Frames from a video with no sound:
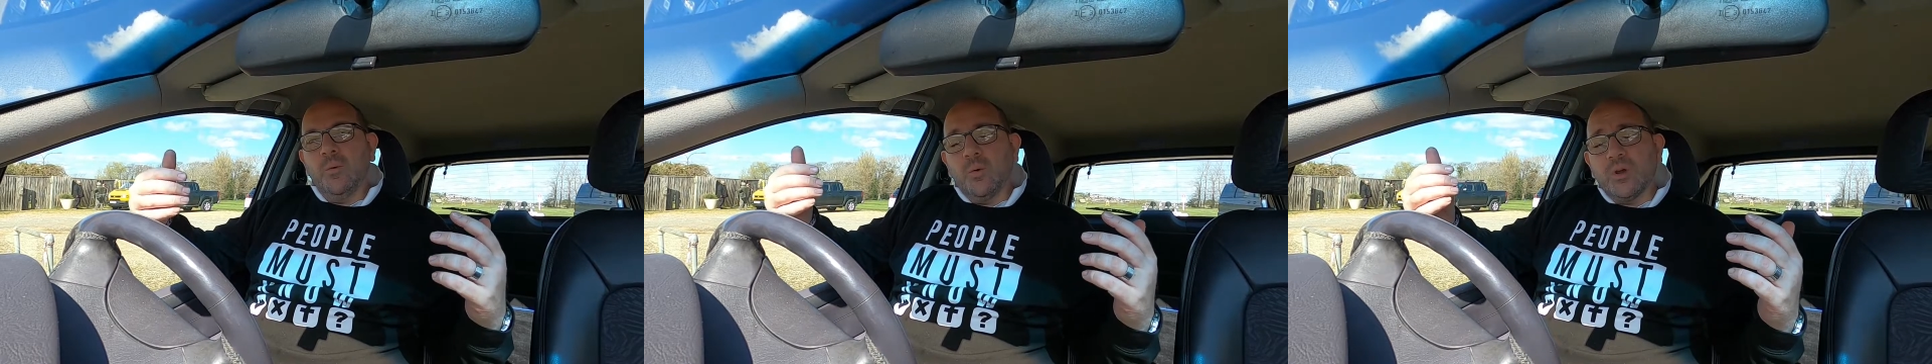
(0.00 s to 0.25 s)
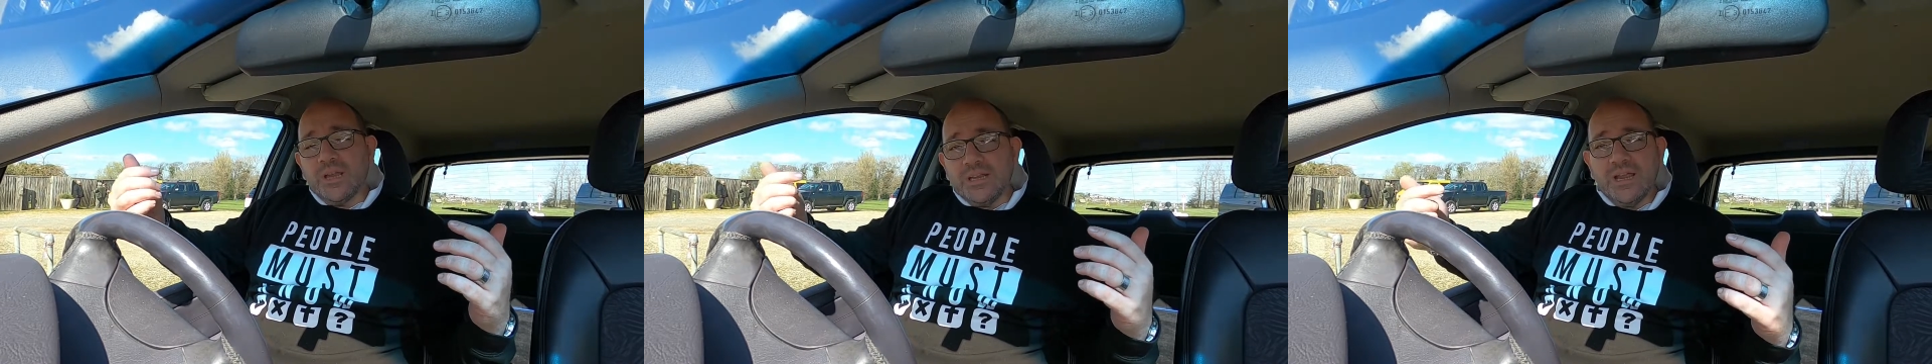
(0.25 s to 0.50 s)

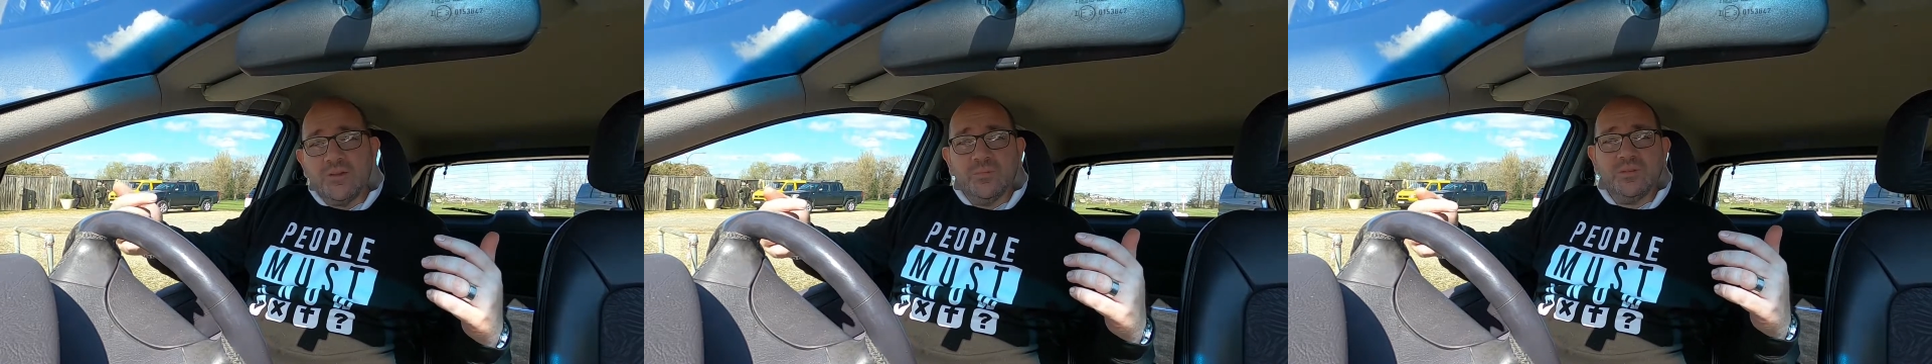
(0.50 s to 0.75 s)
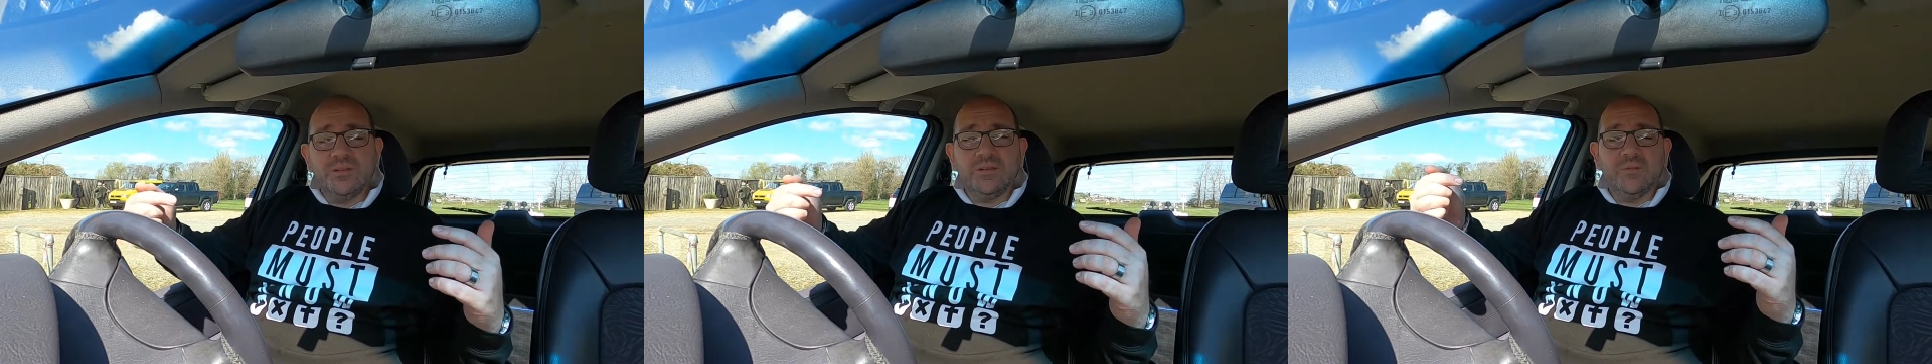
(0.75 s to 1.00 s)
or connect
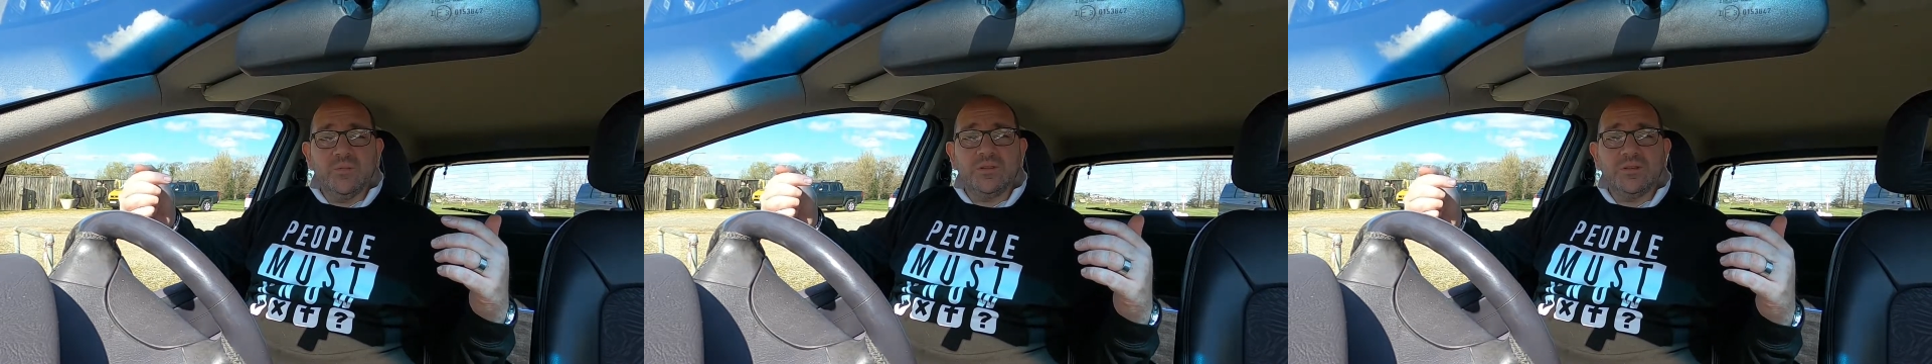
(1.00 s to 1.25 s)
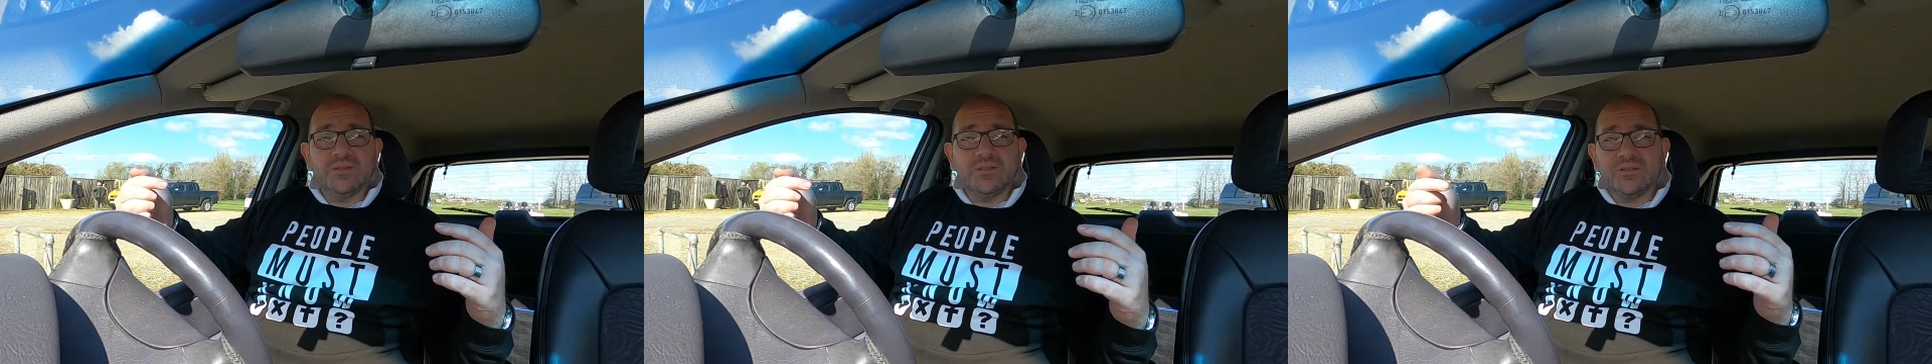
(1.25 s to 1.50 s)

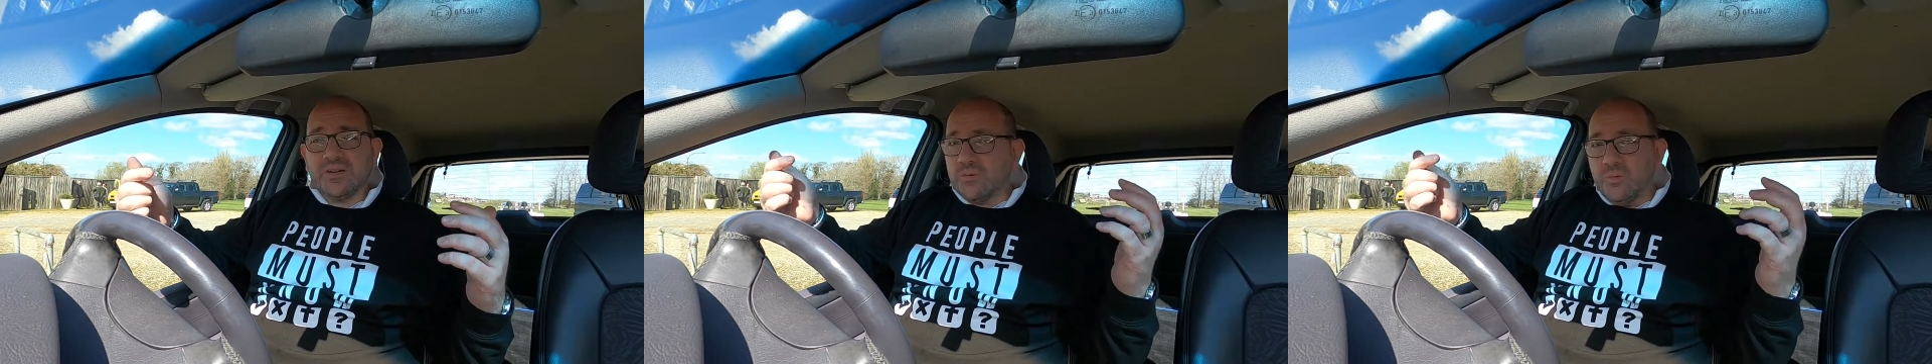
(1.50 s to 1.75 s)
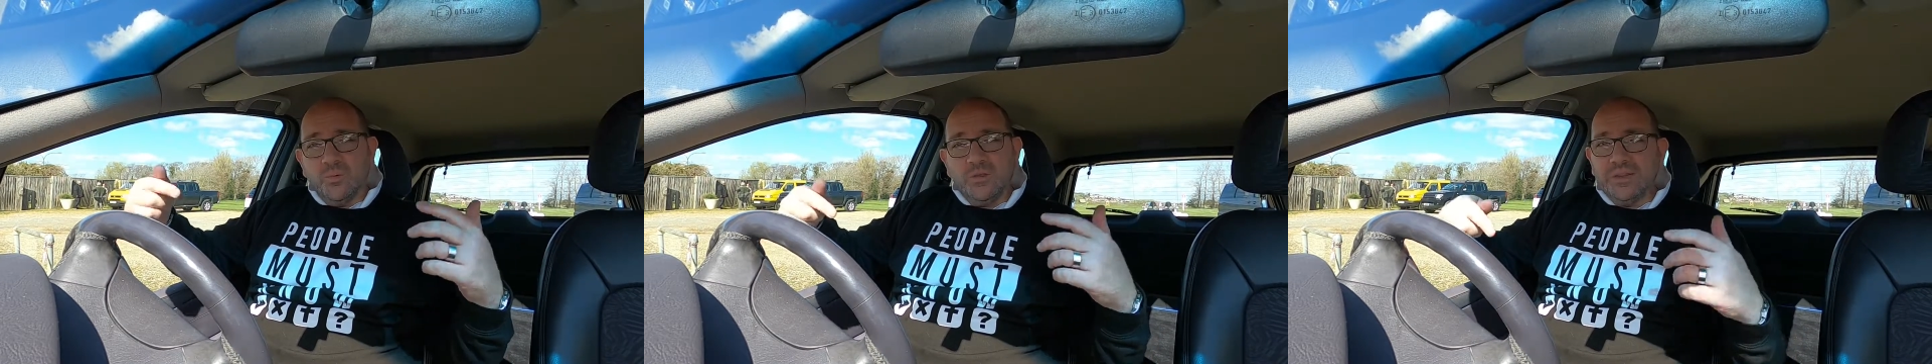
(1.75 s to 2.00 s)
with us as a
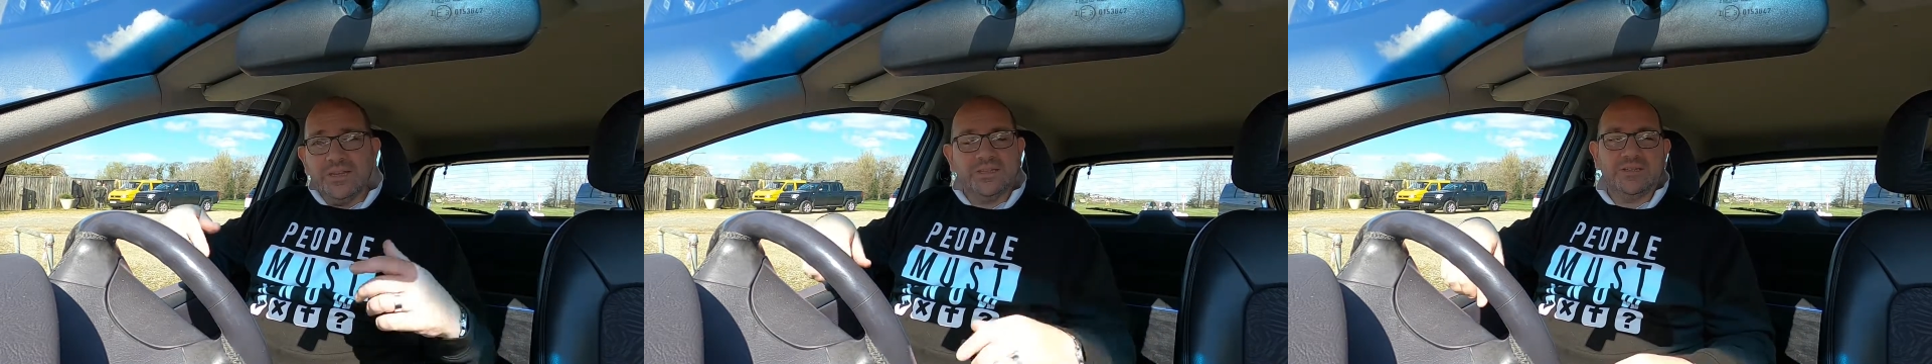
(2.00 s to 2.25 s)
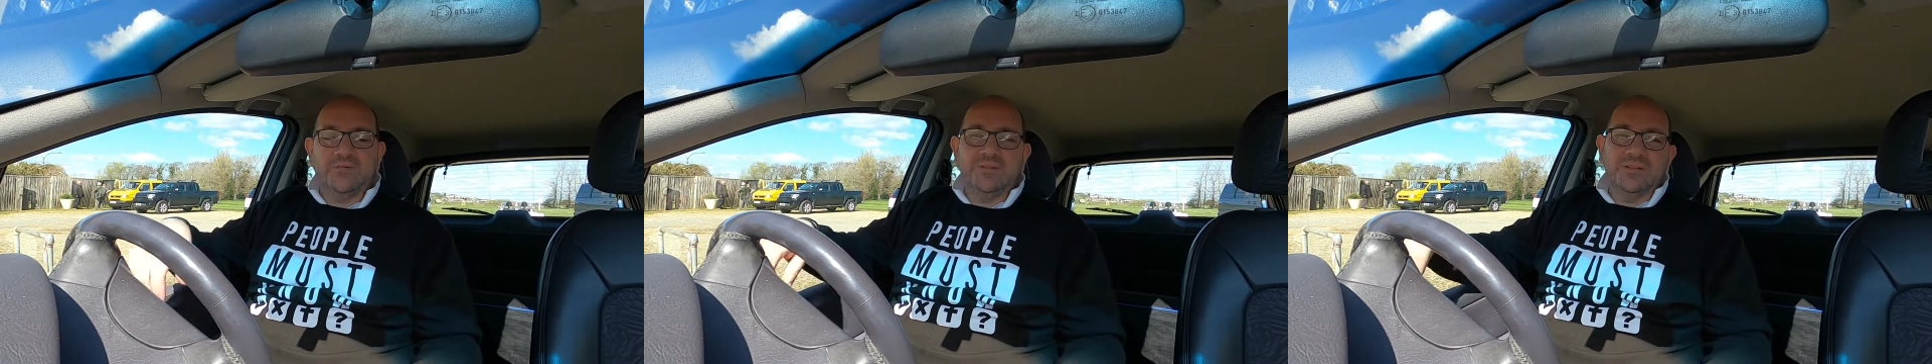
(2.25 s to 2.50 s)
channel. All the
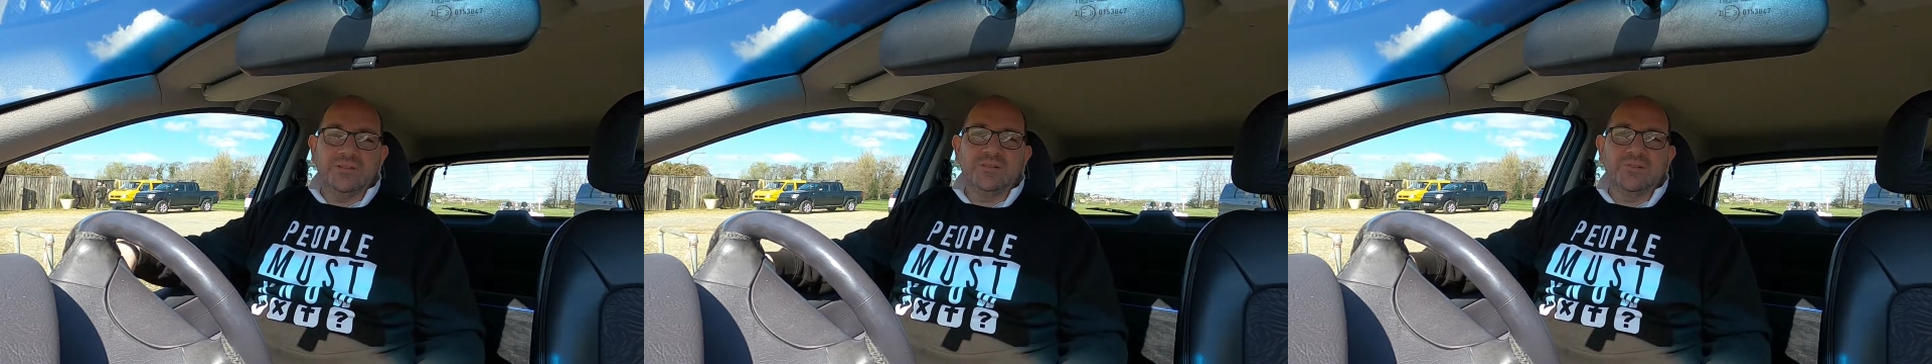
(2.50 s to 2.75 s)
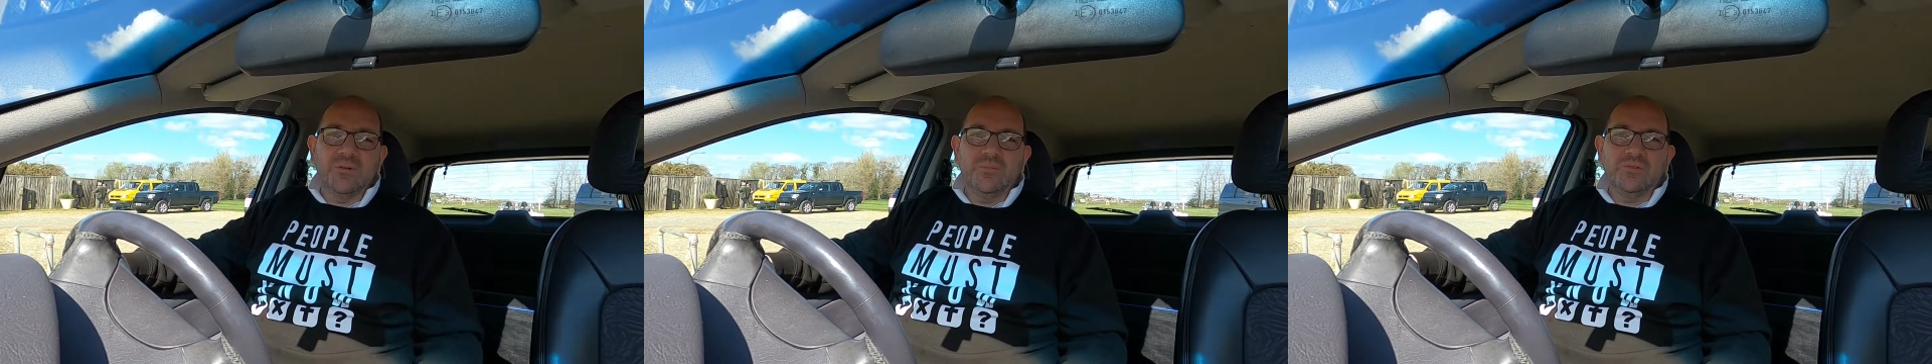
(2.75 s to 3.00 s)
links are in the
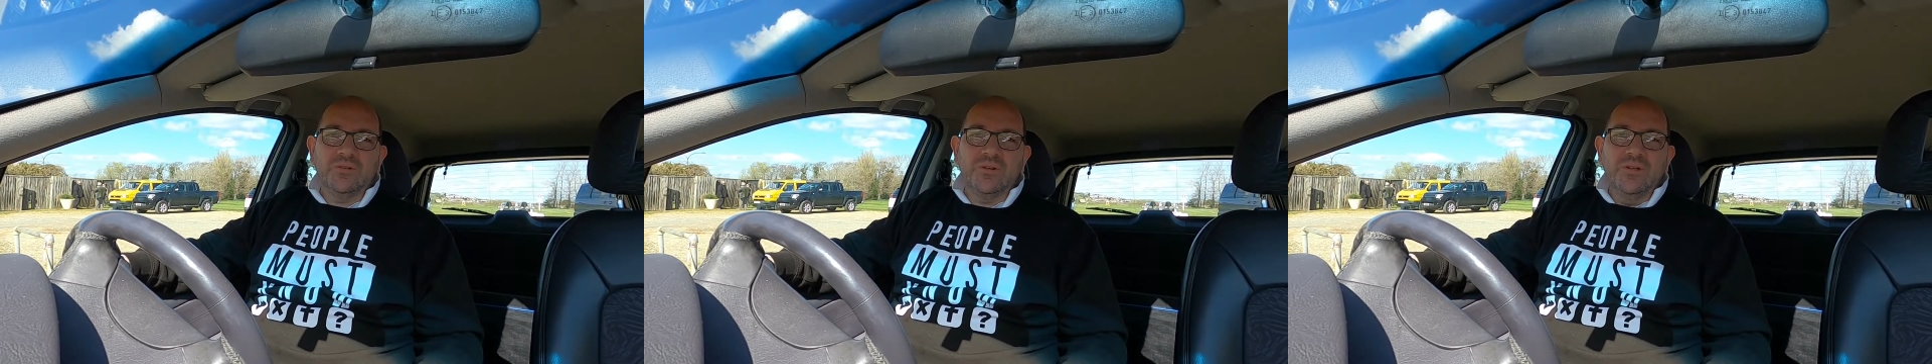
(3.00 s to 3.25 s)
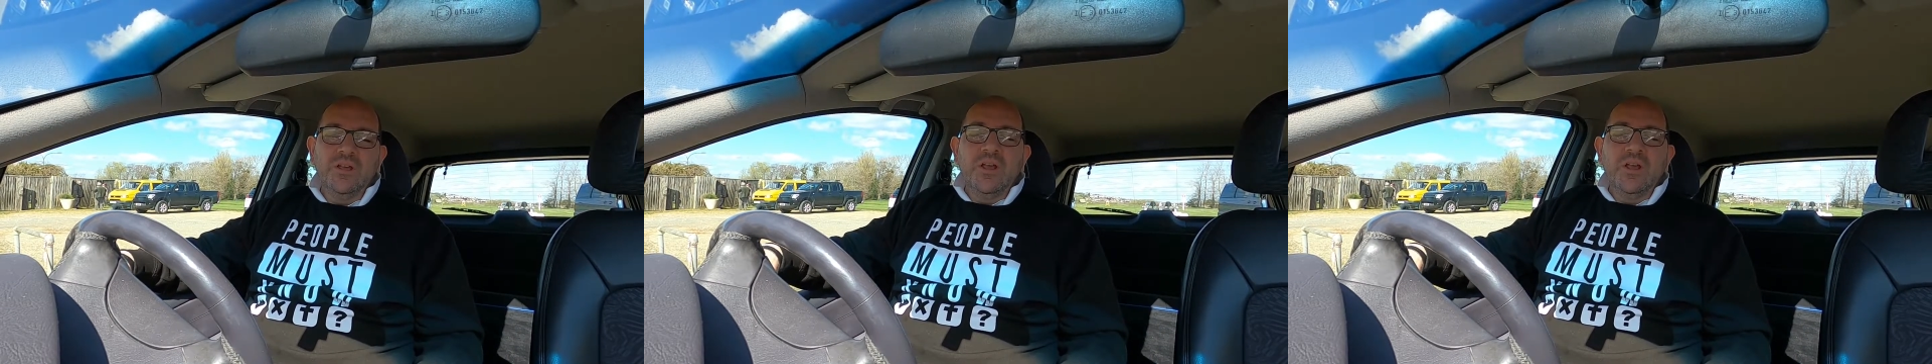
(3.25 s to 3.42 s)
description.